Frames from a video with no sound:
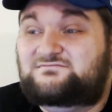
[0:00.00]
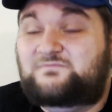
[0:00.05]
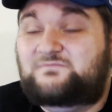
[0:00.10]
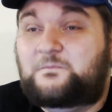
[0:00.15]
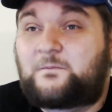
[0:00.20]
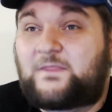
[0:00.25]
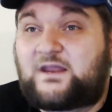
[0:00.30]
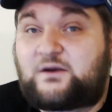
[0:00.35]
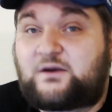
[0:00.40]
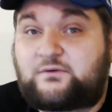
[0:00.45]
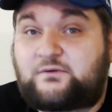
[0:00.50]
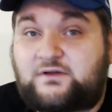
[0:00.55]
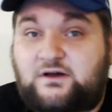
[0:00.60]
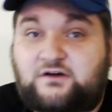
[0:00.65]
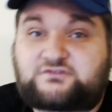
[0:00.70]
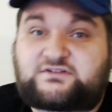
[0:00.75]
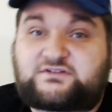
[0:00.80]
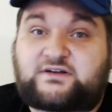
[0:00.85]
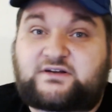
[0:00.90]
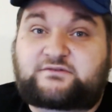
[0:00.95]
When
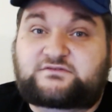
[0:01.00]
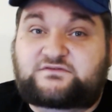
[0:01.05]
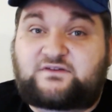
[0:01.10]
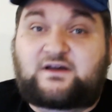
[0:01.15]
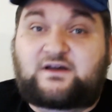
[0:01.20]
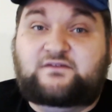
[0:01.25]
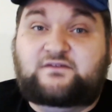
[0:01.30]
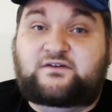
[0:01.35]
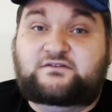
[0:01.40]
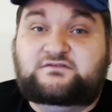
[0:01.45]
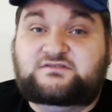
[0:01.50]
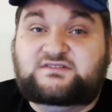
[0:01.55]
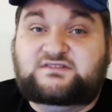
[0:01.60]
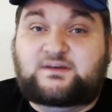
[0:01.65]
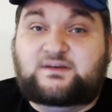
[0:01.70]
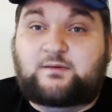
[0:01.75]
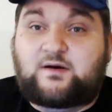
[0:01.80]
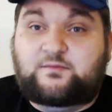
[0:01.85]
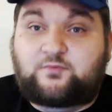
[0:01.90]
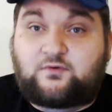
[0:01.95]
Gotrek was 500
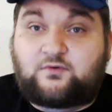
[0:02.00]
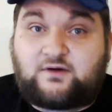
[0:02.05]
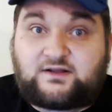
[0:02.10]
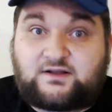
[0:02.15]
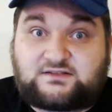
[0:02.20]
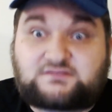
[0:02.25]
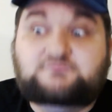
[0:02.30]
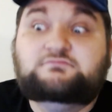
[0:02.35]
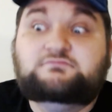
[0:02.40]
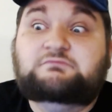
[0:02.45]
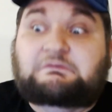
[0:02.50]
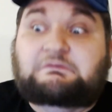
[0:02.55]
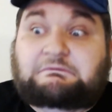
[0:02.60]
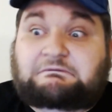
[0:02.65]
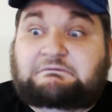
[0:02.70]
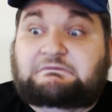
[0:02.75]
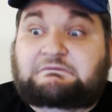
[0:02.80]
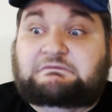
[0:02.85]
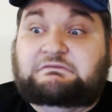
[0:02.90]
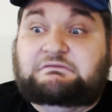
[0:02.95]
some odd points,
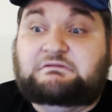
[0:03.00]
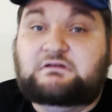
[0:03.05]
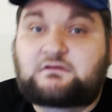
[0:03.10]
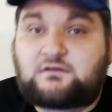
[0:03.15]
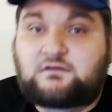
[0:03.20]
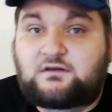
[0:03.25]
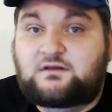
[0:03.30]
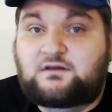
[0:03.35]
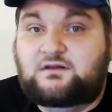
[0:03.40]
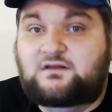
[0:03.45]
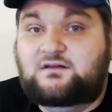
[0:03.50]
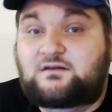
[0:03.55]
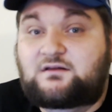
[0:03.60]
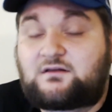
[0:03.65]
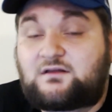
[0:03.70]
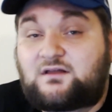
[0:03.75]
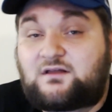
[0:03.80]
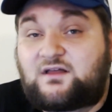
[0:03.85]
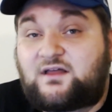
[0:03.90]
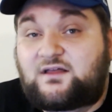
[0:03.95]
ooh,
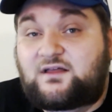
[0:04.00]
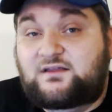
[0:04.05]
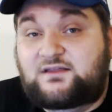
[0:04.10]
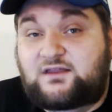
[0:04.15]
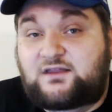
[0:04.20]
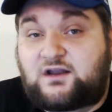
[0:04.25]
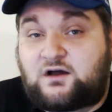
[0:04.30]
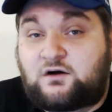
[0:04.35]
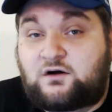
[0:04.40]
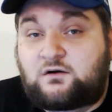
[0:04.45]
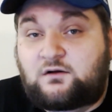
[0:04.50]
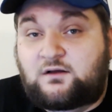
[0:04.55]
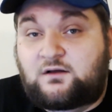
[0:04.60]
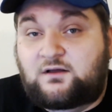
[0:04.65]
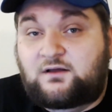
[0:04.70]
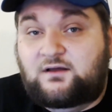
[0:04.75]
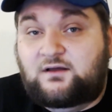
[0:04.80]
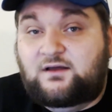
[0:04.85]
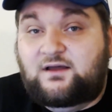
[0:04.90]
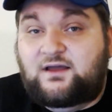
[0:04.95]

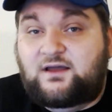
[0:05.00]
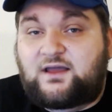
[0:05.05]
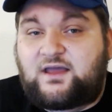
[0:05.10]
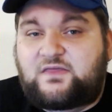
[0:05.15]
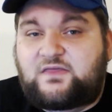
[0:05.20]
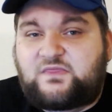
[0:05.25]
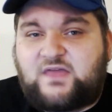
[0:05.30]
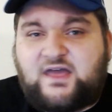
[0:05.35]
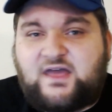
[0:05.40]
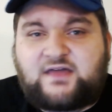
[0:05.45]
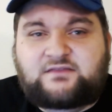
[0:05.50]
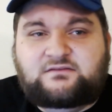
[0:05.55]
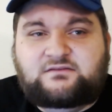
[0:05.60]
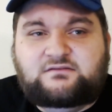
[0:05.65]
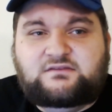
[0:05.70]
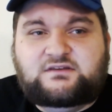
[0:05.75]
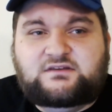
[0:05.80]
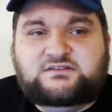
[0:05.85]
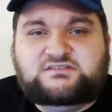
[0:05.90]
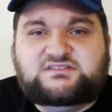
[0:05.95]
and then
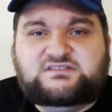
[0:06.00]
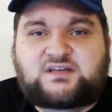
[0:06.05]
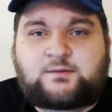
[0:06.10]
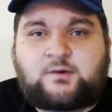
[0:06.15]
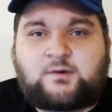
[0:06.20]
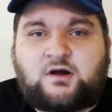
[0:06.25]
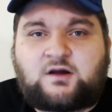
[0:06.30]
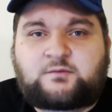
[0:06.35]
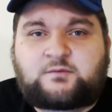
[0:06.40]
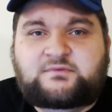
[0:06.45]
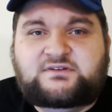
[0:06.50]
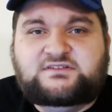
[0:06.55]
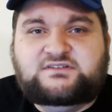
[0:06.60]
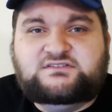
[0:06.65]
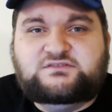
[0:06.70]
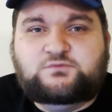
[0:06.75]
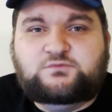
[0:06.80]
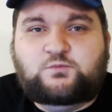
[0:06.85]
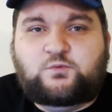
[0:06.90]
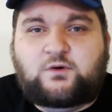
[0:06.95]
there's some
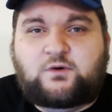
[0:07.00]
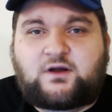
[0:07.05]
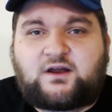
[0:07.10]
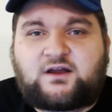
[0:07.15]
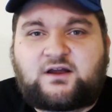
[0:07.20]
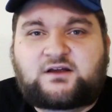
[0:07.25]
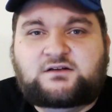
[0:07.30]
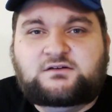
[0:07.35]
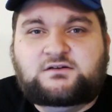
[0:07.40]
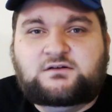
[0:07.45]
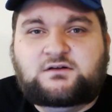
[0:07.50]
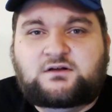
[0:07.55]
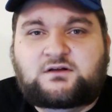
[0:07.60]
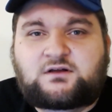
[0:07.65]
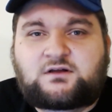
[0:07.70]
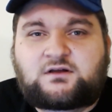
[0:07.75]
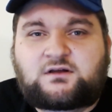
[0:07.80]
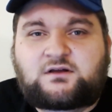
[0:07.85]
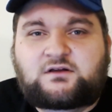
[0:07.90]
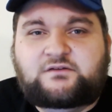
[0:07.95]
armies where
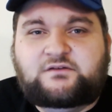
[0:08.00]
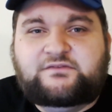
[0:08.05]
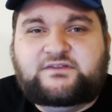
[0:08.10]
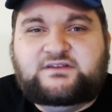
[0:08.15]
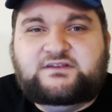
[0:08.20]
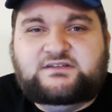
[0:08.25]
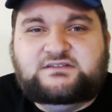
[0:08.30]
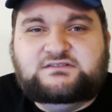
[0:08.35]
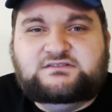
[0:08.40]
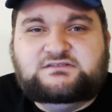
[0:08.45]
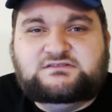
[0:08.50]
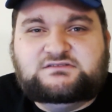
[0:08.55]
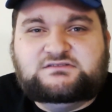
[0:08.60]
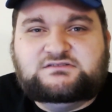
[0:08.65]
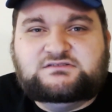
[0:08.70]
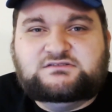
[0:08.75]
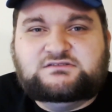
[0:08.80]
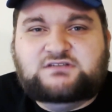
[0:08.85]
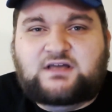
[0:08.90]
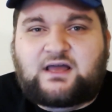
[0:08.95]
these
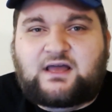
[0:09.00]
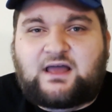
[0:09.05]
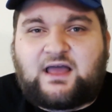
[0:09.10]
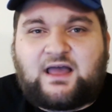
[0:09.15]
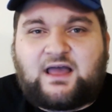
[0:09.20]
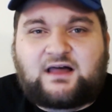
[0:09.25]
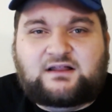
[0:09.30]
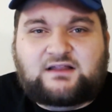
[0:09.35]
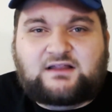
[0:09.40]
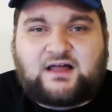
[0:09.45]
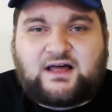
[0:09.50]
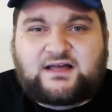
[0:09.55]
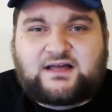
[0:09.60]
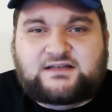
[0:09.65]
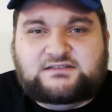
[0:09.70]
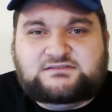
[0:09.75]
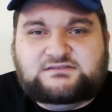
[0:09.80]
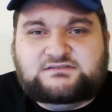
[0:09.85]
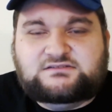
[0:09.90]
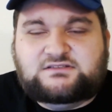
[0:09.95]

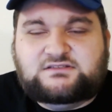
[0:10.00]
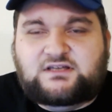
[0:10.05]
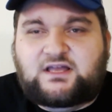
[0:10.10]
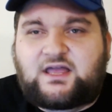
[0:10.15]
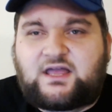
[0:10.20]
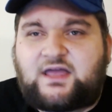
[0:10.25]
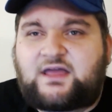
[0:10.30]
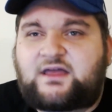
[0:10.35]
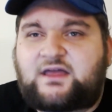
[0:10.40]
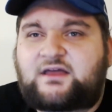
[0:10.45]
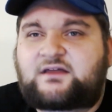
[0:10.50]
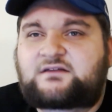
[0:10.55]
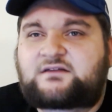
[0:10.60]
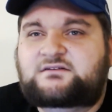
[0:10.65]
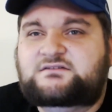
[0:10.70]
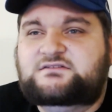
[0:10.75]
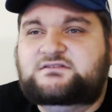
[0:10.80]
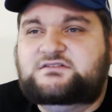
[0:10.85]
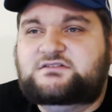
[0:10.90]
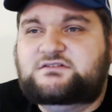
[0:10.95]
allies
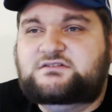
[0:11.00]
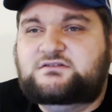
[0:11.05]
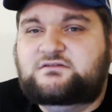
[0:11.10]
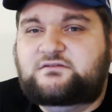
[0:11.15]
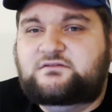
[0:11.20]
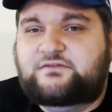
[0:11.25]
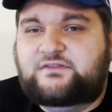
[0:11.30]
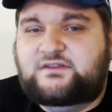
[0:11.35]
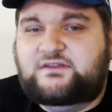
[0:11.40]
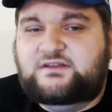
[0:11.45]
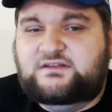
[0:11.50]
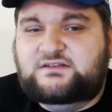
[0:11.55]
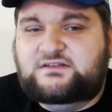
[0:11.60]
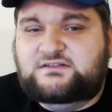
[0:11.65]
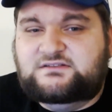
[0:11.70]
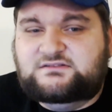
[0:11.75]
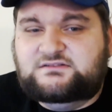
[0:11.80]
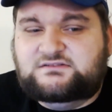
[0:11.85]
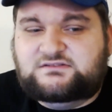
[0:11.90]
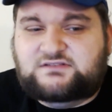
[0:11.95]
and
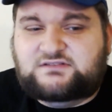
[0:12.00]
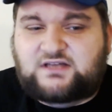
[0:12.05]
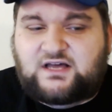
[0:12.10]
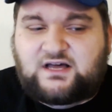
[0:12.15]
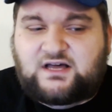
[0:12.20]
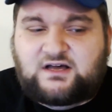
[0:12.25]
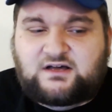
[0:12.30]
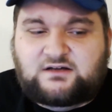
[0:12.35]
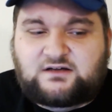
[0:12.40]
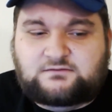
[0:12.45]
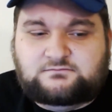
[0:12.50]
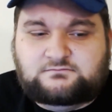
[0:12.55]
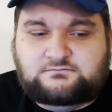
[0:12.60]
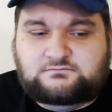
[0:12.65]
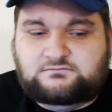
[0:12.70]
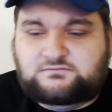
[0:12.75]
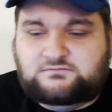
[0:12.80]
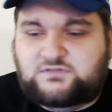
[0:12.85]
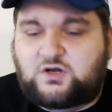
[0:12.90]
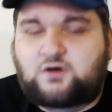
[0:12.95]
these
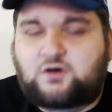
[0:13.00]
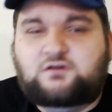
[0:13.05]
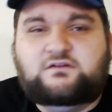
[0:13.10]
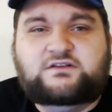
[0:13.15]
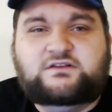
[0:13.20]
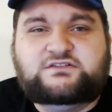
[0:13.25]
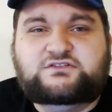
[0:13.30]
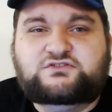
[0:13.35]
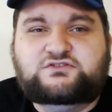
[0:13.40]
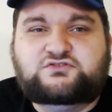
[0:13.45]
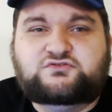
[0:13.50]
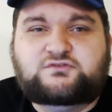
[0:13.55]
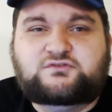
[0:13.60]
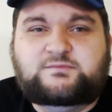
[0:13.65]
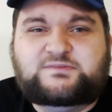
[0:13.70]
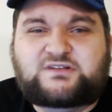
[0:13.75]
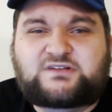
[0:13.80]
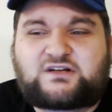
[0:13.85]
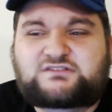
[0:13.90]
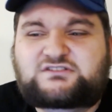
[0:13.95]
coalition
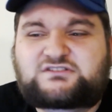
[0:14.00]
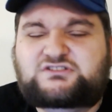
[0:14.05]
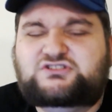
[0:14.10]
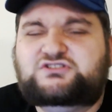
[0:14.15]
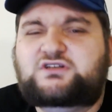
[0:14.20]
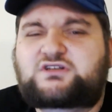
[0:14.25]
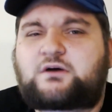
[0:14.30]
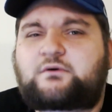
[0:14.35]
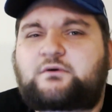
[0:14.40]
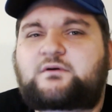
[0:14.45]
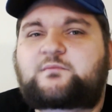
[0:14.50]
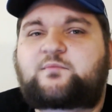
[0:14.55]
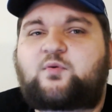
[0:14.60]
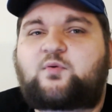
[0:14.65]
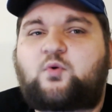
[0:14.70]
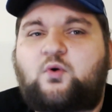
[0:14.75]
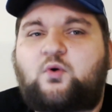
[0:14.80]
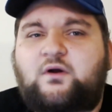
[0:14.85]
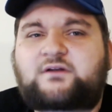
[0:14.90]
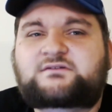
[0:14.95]
troops are just so
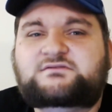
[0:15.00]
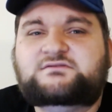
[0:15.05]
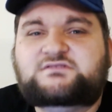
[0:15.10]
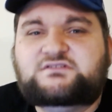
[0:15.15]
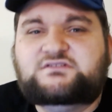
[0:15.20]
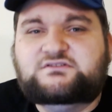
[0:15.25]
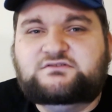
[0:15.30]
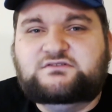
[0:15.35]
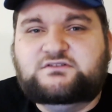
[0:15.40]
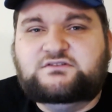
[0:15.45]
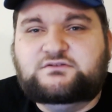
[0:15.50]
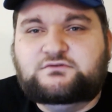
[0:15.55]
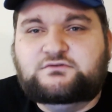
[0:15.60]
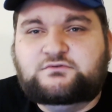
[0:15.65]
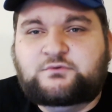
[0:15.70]
important to you,